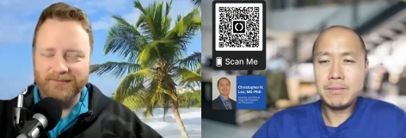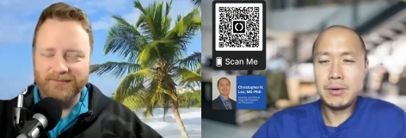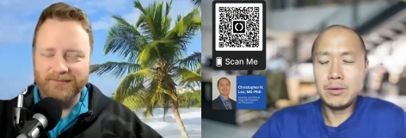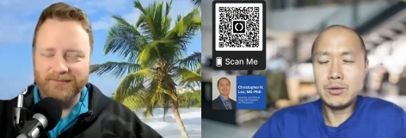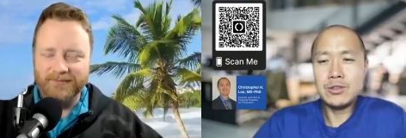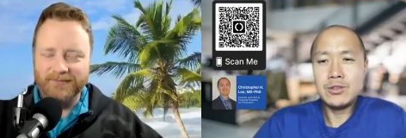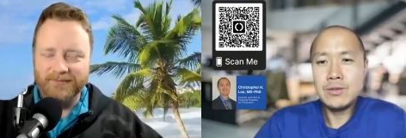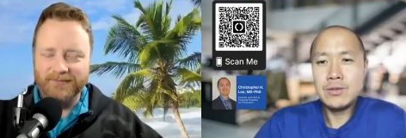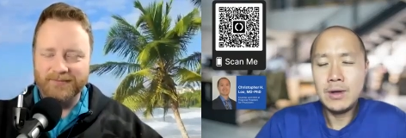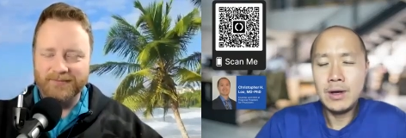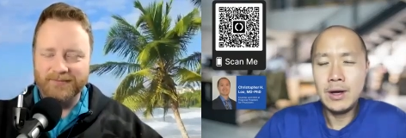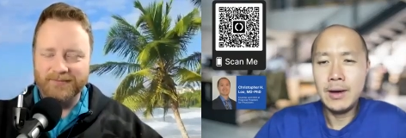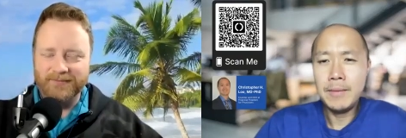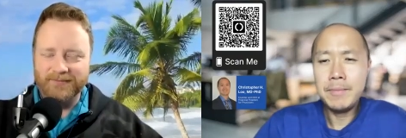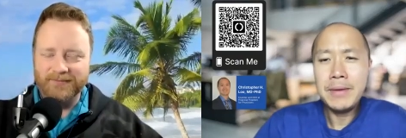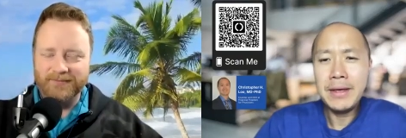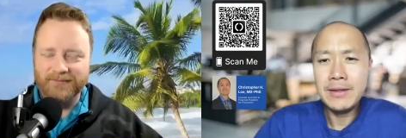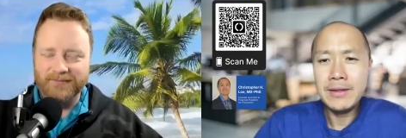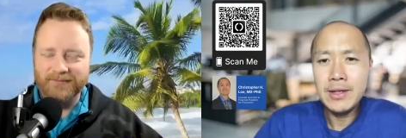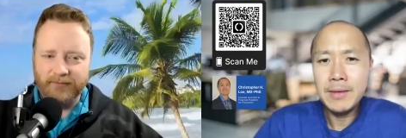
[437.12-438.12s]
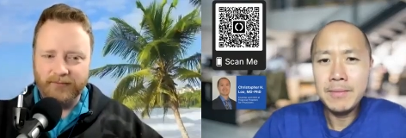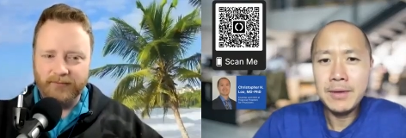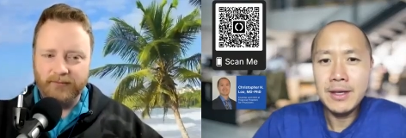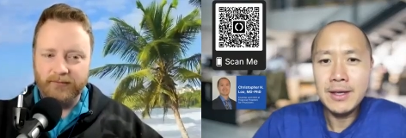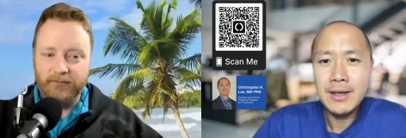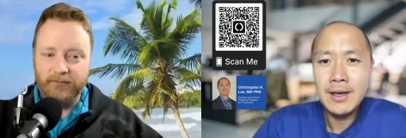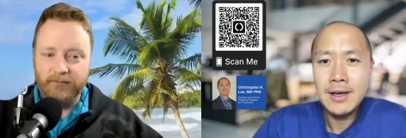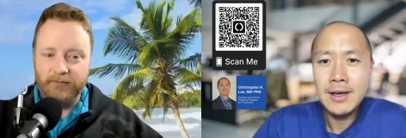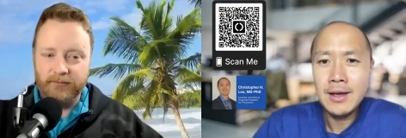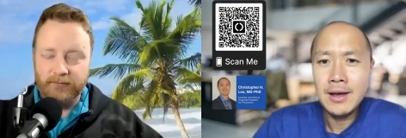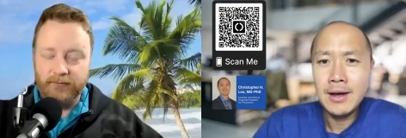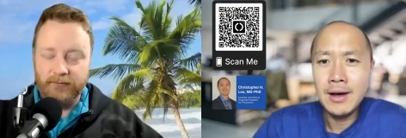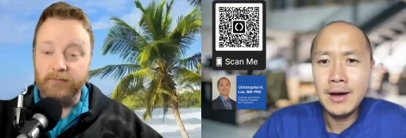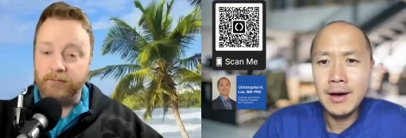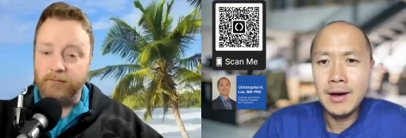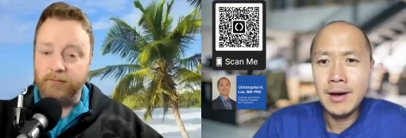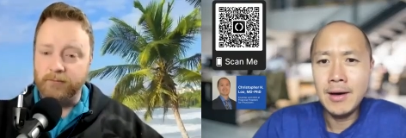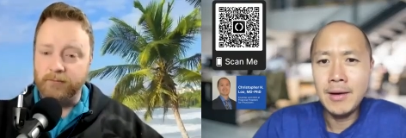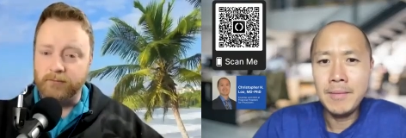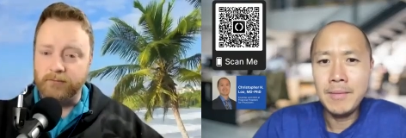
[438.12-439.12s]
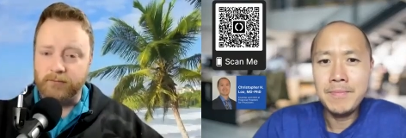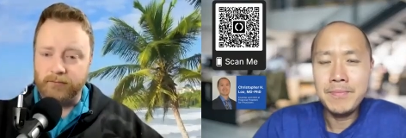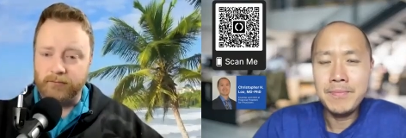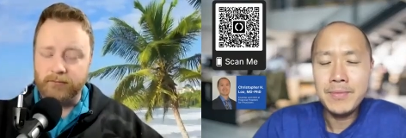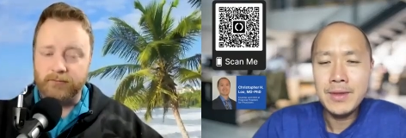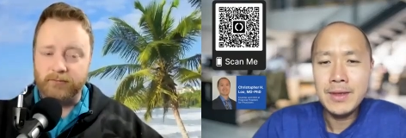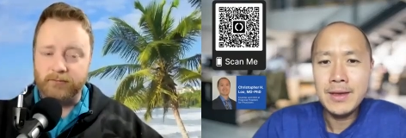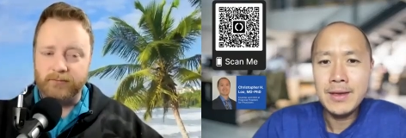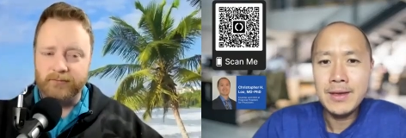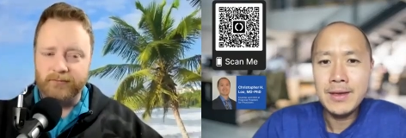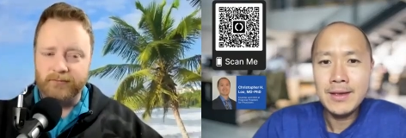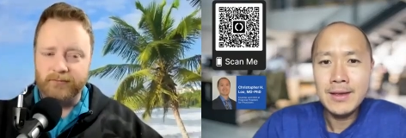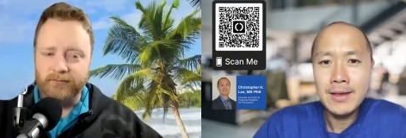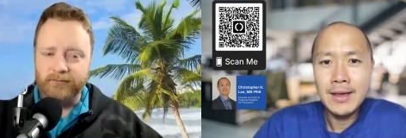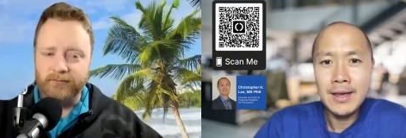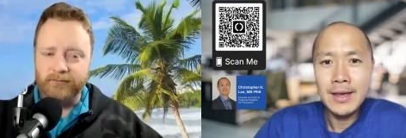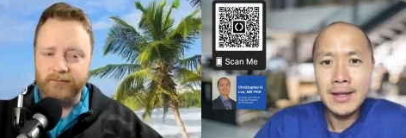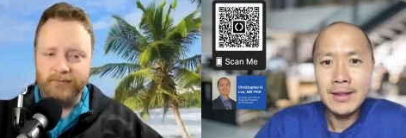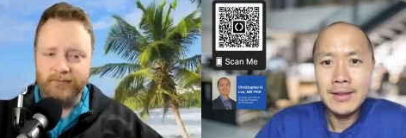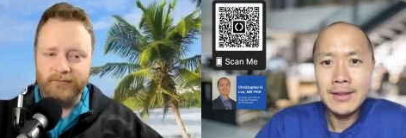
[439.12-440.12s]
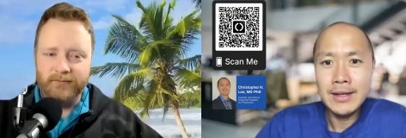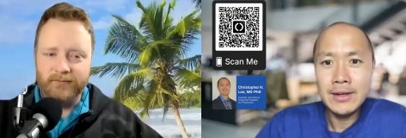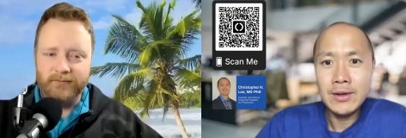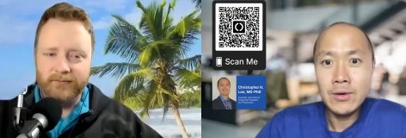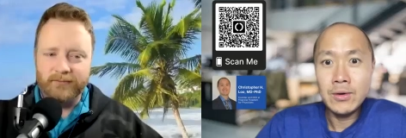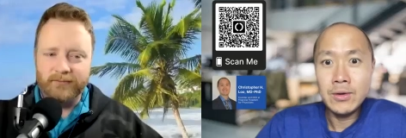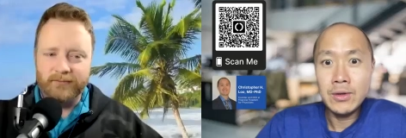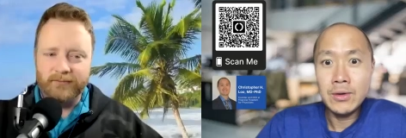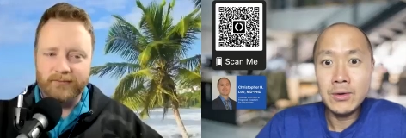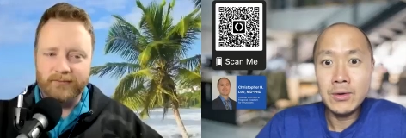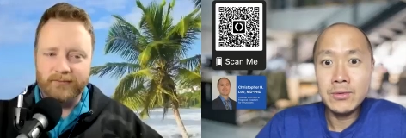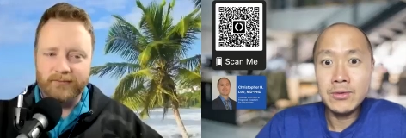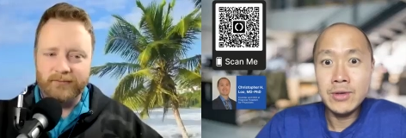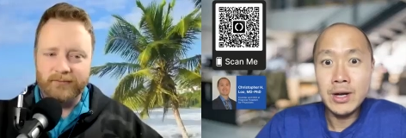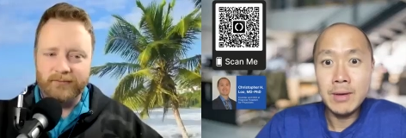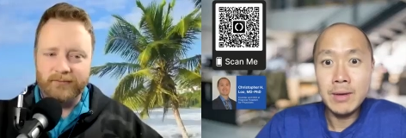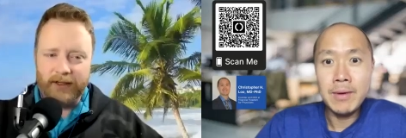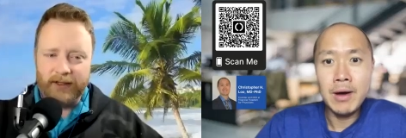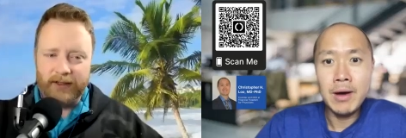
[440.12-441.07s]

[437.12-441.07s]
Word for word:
Speaker 1: post uh, pandemic. Um, mm-hmm. Um, and I know you talk